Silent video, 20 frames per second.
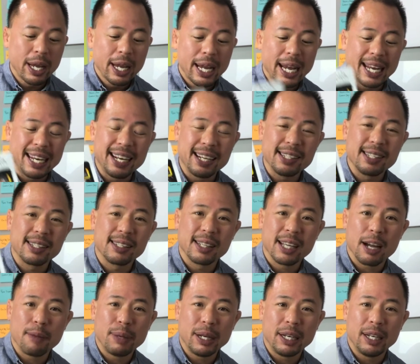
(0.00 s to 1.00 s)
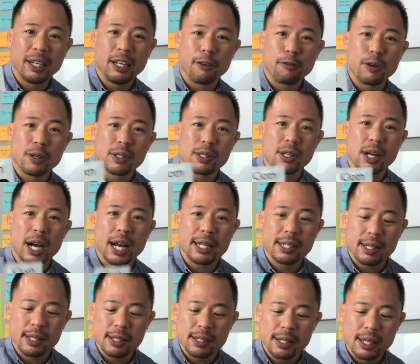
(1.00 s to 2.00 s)
It does come in different
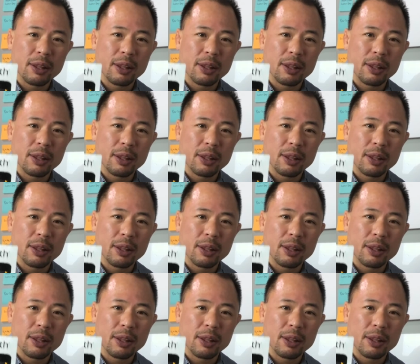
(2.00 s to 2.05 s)
sizes.